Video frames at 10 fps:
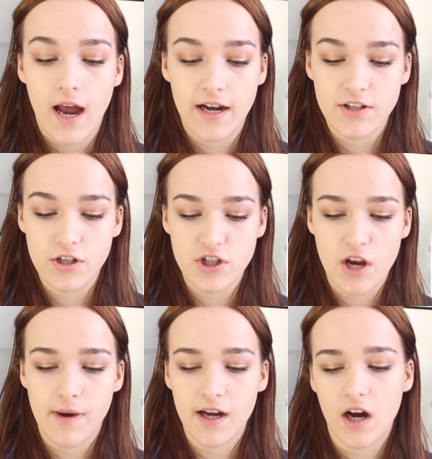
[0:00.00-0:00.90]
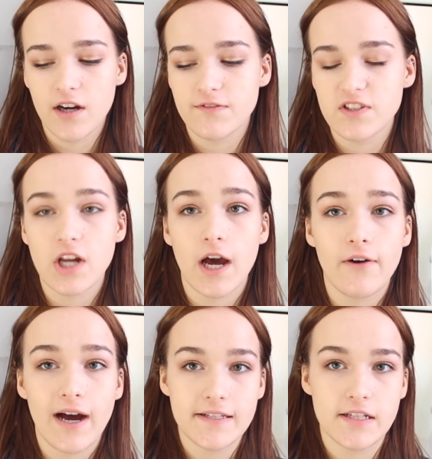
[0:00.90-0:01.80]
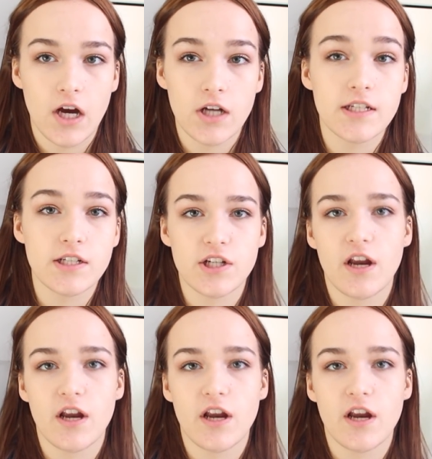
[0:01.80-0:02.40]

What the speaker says: and it does show my kind of style as an artist.